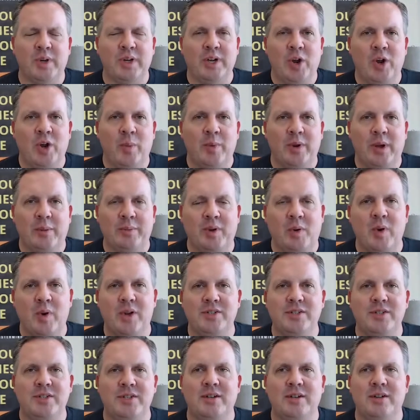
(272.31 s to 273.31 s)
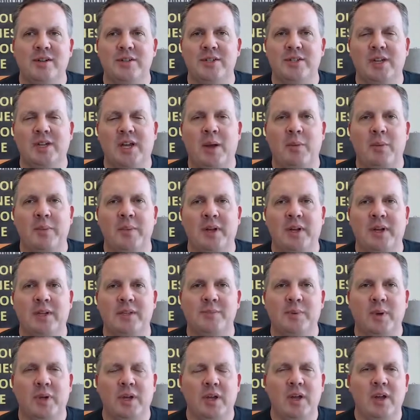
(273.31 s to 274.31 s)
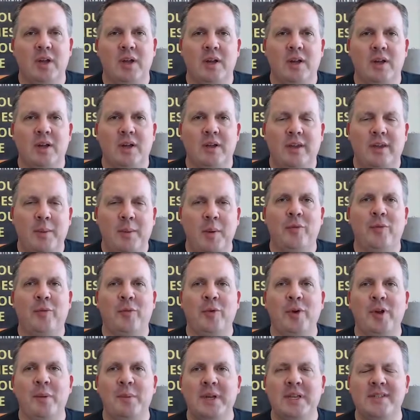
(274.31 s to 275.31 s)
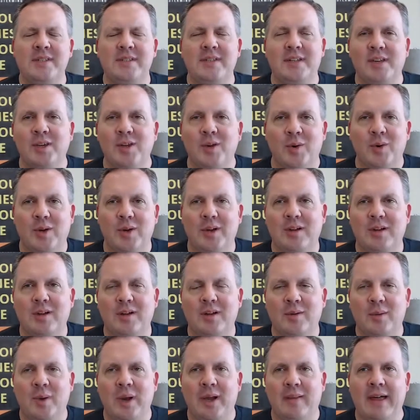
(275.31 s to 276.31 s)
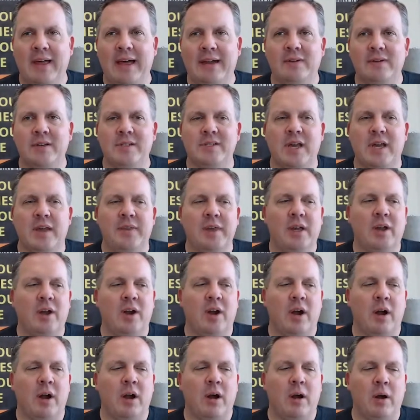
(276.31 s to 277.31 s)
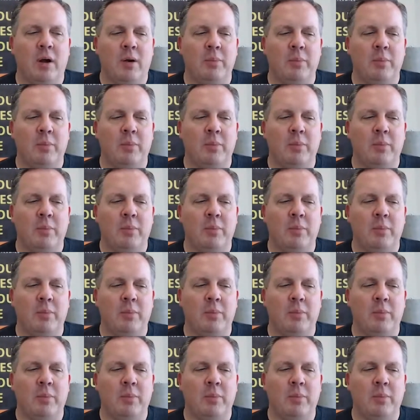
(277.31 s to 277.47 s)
going to open up the questions here in just a couple minutes, but tell me what freedom means to you right? A lot of us, I think, are, are